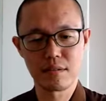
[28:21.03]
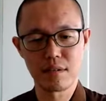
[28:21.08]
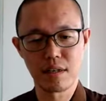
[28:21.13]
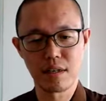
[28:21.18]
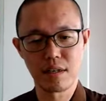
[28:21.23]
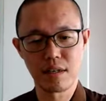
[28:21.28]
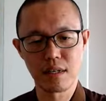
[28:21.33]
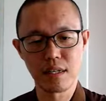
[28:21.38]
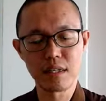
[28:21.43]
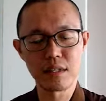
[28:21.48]

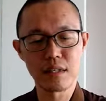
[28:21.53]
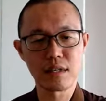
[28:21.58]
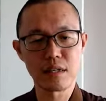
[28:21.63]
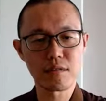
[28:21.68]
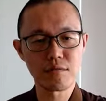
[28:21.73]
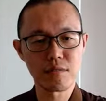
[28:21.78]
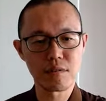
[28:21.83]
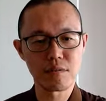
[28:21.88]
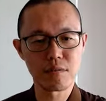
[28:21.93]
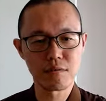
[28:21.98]

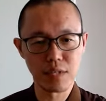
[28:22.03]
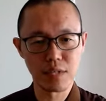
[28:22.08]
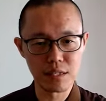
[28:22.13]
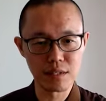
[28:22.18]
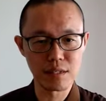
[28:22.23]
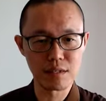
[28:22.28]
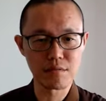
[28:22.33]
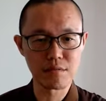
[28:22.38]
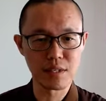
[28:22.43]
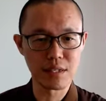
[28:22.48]

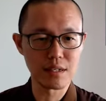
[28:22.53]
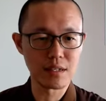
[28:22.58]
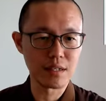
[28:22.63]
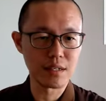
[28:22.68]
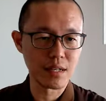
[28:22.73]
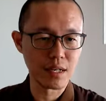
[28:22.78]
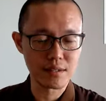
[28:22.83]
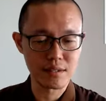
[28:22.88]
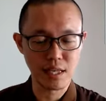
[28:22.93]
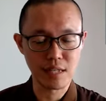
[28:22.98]
Indian word,
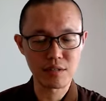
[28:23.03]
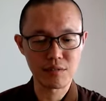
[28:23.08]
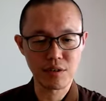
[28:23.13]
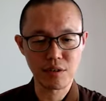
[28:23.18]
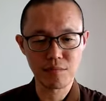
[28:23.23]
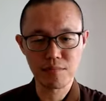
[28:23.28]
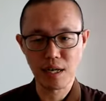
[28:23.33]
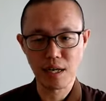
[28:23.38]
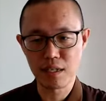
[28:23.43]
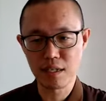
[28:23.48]
yeah, Sanskrit
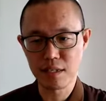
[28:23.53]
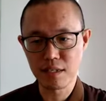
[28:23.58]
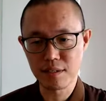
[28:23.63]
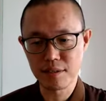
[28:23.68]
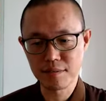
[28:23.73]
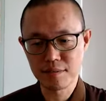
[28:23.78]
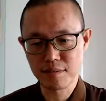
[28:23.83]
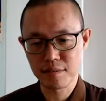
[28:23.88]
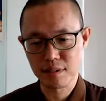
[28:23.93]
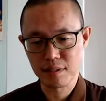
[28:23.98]
Pali,
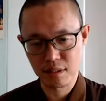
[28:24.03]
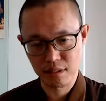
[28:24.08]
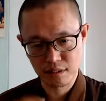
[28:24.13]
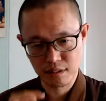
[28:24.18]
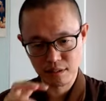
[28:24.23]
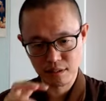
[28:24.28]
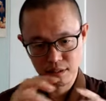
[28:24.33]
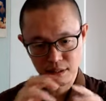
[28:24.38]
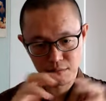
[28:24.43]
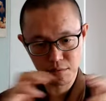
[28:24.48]

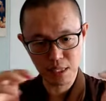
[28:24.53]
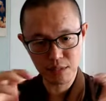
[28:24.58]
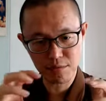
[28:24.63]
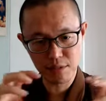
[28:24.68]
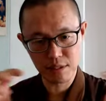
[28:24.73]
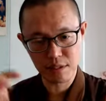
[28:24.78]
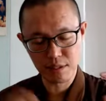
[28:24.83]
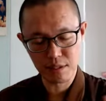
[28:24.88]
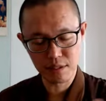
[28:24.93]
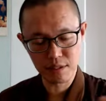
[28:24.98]
the way
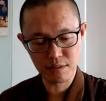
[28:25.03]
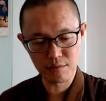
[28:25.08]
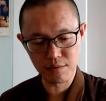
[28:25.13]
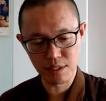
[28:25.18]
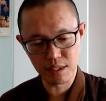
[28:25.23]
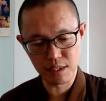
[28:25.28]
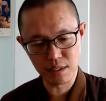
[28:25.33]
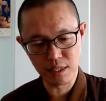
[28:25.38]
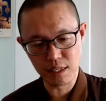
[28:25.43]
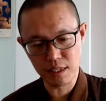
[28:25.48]
we
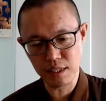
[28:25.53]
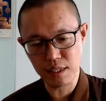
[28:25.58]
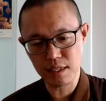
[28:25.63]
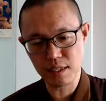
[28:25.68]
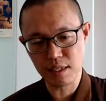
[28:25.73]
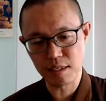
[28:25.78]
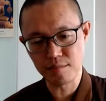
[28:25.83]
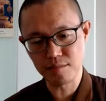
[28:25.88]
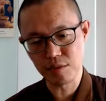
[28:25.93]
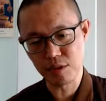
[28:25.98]
learn it
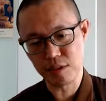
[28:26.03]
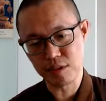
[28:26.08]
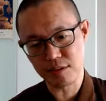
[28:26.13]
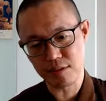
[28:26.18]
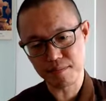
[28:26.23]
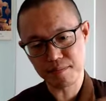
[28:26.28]
in Buddhism.